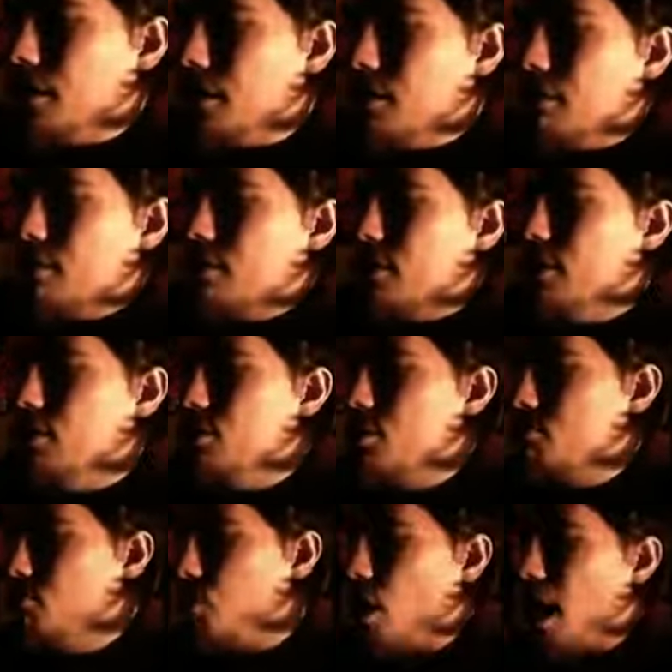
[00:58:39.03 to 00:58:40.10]
let's say you
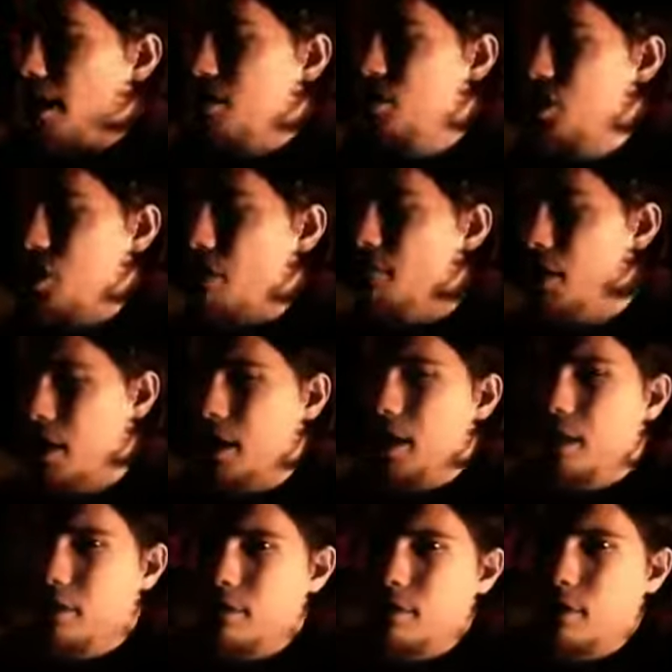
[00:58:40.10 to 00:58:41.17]
just brought
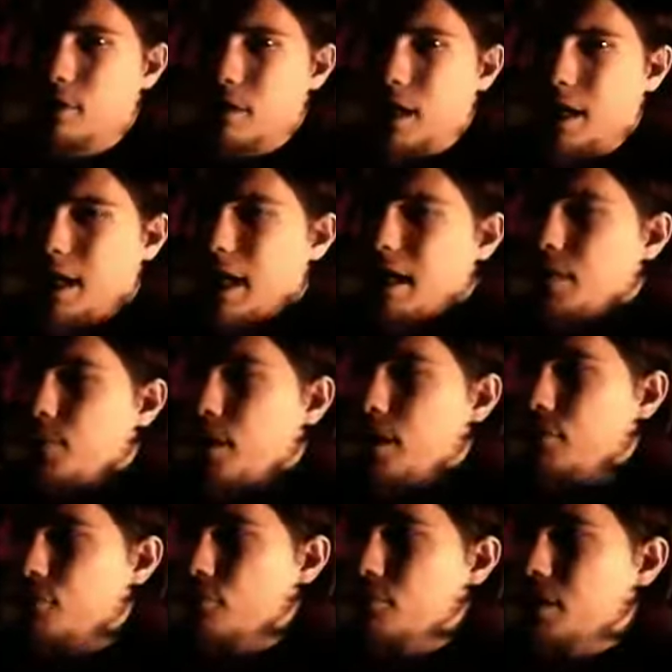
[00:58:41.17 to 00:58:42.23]
somebody, okay,
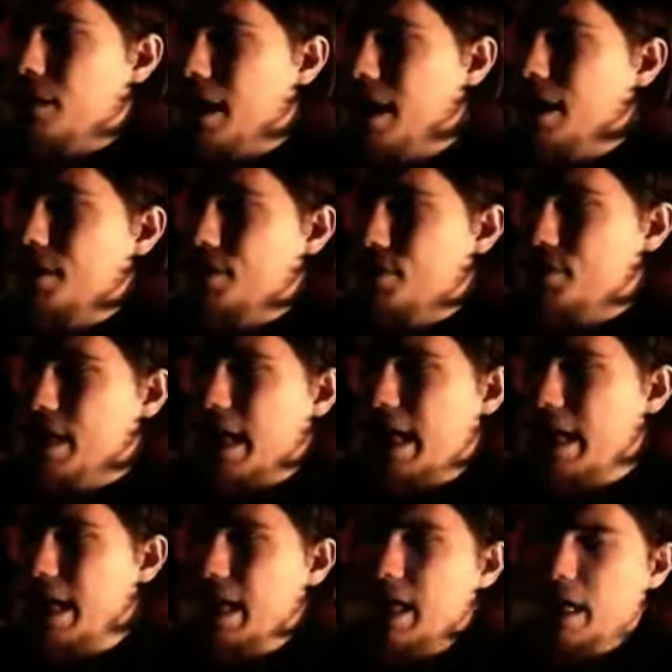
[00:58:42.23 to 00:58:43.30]
anybody from today's
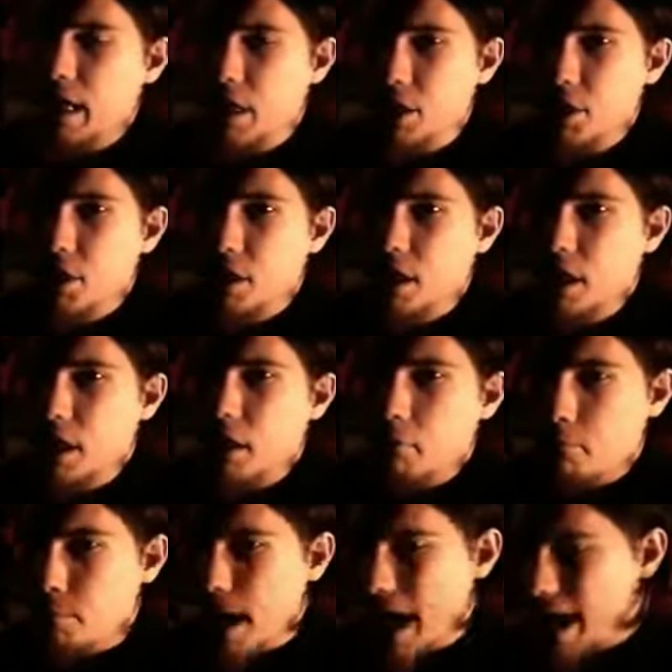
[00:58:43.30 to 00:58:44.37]
day and age
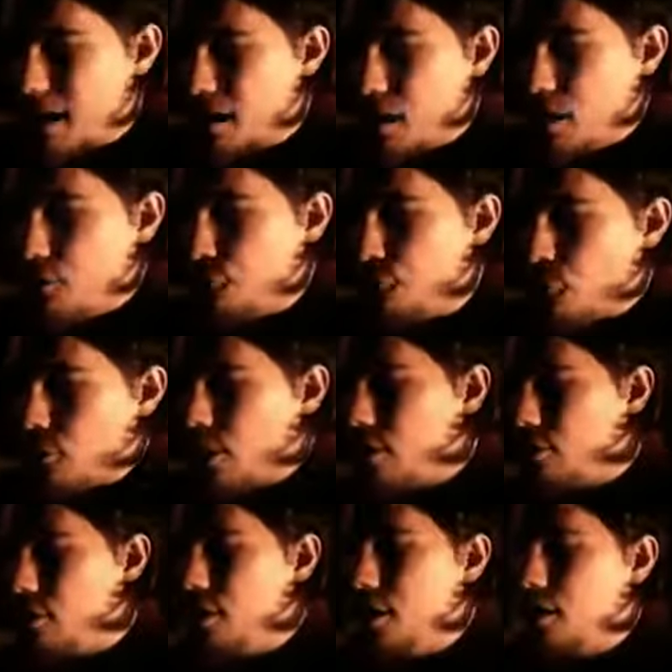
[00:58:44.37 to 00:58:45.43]
back
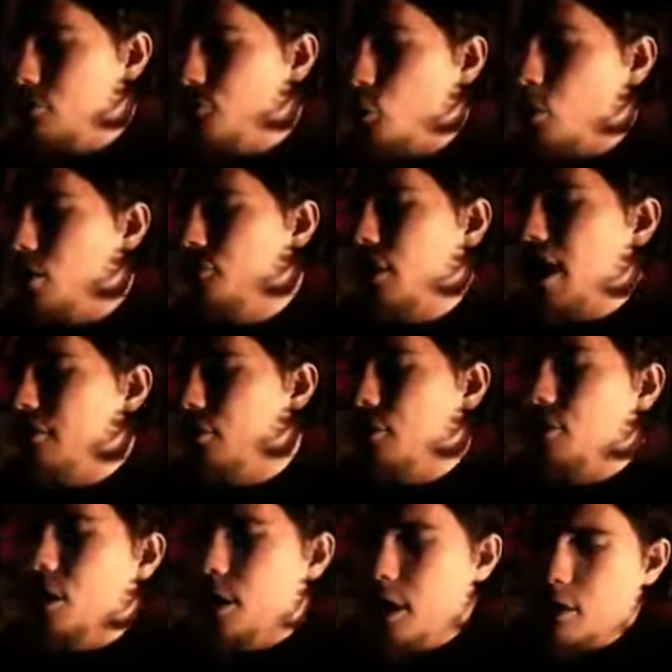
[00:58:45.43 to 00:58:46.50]
400 or
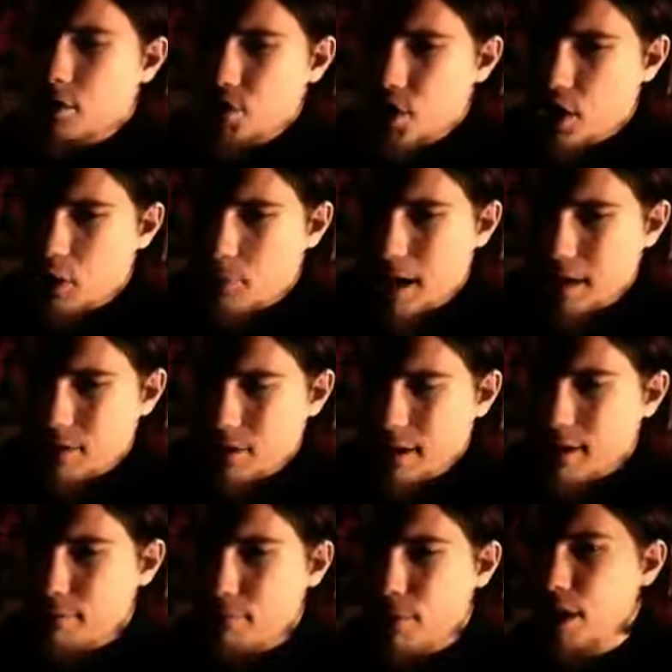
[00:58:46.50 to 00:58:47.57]
500 years ago, back to
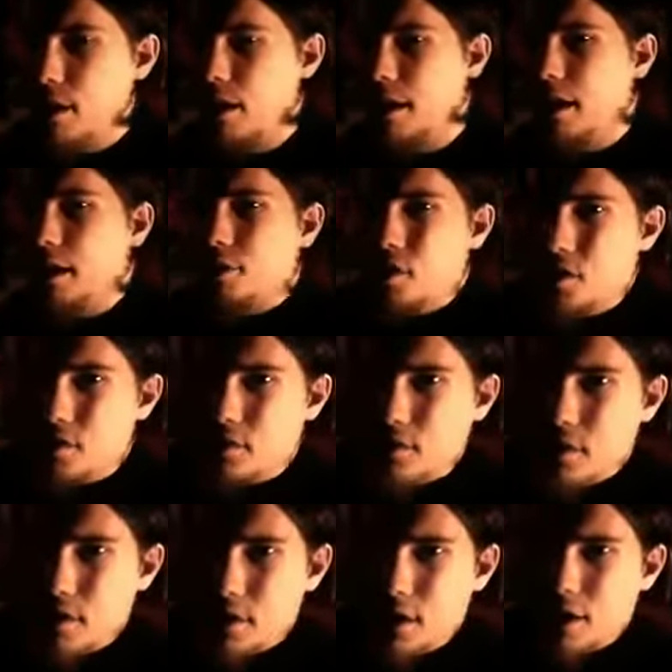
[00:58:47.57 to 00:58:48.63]
like the Middle
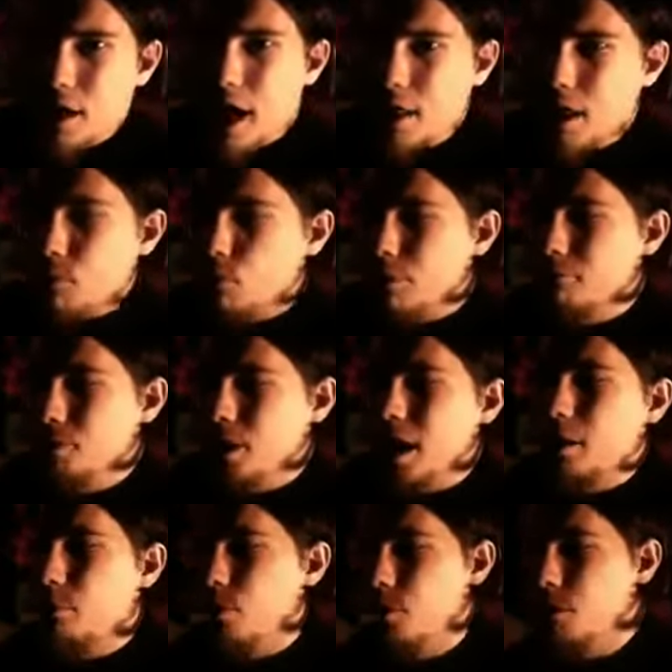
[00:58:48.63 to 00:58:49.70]
Ages, and they wouldn't be
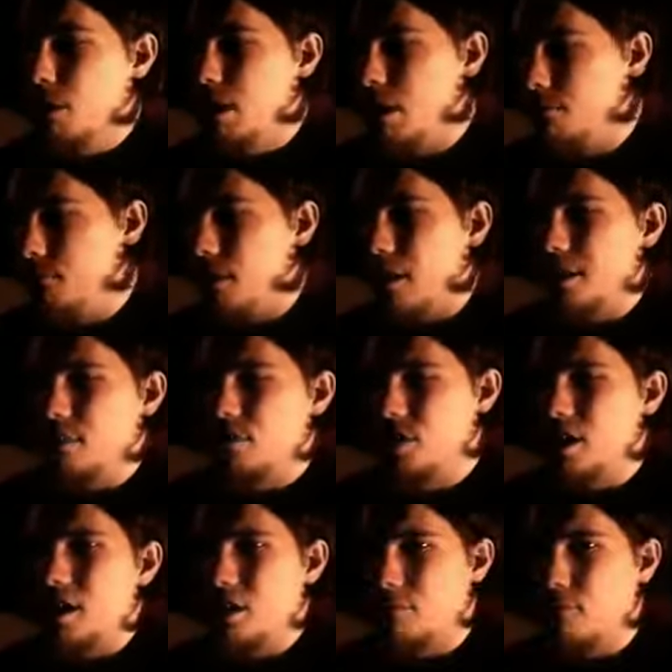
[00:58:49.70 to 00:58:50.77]
able to manipulate the
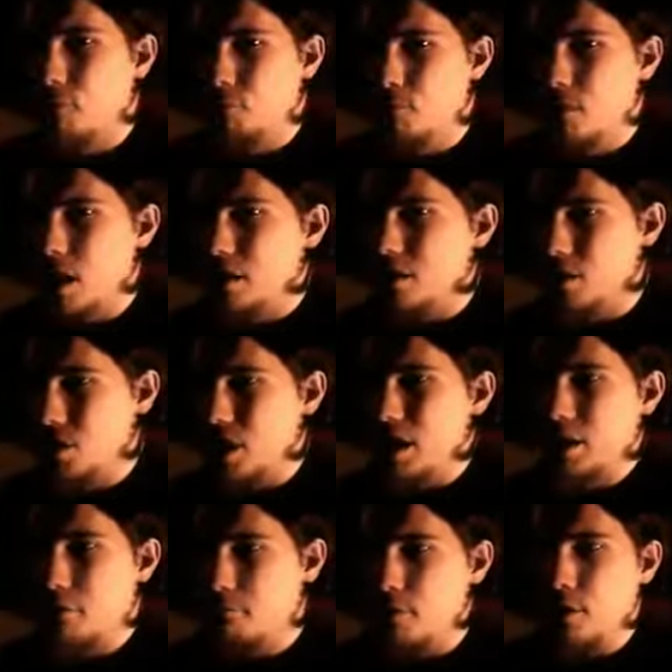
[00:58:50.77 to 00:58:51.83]

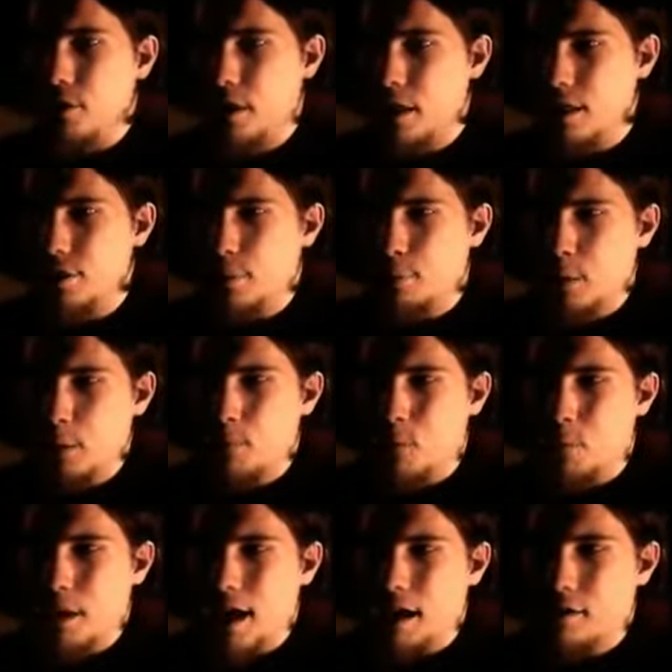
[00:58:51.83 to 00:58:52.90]
sensibilities of
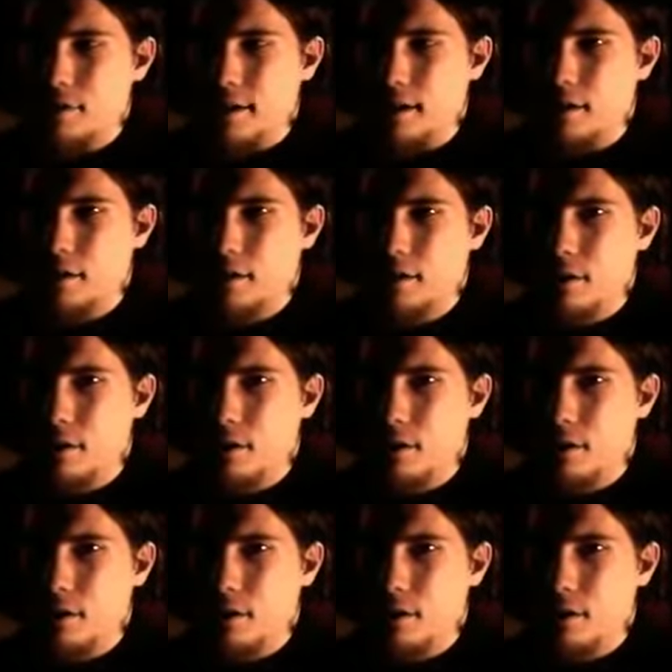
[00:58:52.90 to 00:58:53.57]
people back then.